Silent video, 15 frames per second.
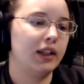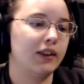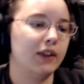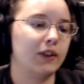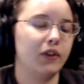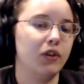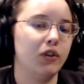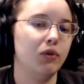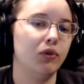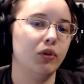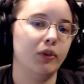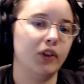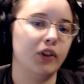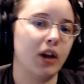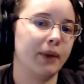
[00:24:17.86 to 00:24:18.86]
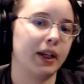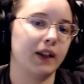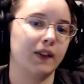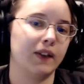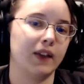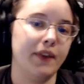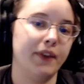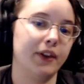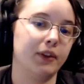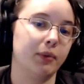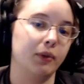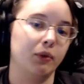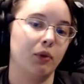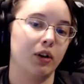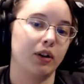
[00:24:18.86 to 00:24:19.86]
this is YouTube stuff, I can say this
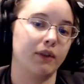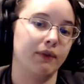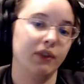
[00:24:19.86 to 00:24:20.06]
was work